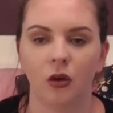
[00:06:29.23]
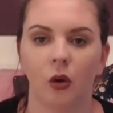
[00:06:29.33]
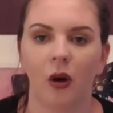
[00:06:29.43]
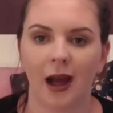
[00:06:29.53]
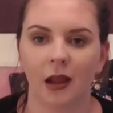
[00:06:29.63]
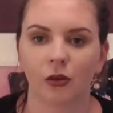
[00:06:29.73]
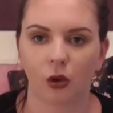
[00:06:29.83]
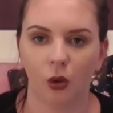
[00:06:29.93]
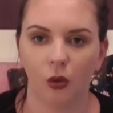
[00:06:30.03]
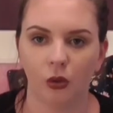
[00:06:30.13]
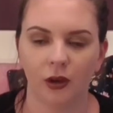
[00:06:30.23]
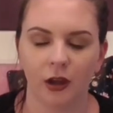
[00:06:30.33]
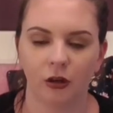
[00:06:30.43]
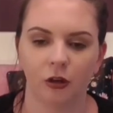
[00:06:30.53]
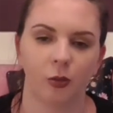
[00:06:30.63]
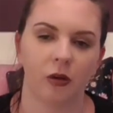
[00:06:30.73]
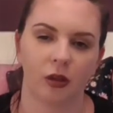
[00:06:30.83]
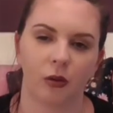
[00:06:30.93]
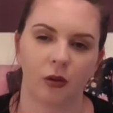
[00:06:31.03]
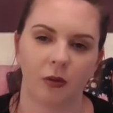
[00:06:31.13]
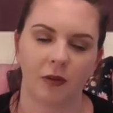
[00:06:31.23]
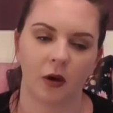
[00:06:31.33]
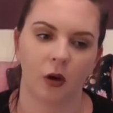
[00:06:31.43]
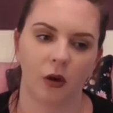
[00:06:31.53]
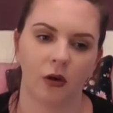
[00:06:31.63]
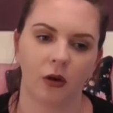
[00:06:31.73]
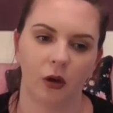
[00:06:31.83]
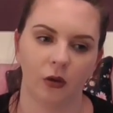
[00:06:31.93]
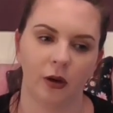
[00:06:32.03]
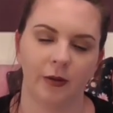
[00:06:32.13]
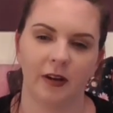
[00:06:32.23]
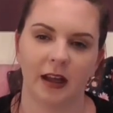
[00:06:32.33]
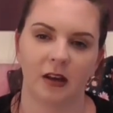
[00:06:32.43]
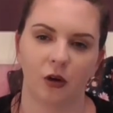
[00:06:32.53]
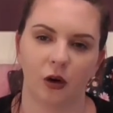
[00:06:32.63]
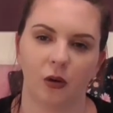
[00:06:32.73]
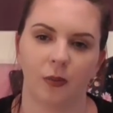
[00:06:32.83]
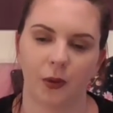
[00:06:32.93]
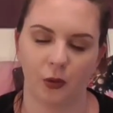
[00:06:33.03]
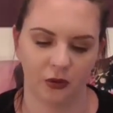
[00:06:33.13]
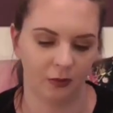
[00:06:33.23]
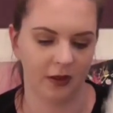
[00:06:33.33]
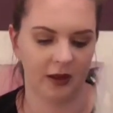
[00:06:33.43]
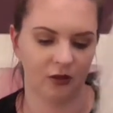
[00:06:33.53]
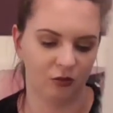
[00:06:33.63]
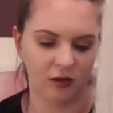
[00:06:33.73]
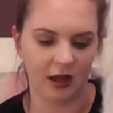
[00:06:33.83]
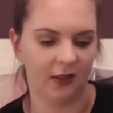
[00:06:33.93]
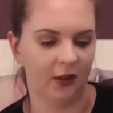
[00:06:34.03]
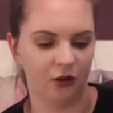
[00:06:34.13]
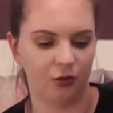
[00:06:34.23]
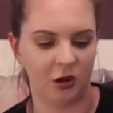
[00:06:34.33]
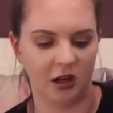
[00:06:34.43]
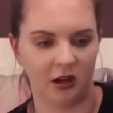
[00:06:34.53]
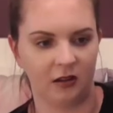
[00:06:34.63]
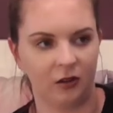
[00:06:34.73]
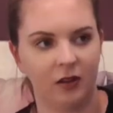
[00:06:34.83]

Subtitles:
not as cold and you just want to throw something on top of like a top or something, they're just really nice. So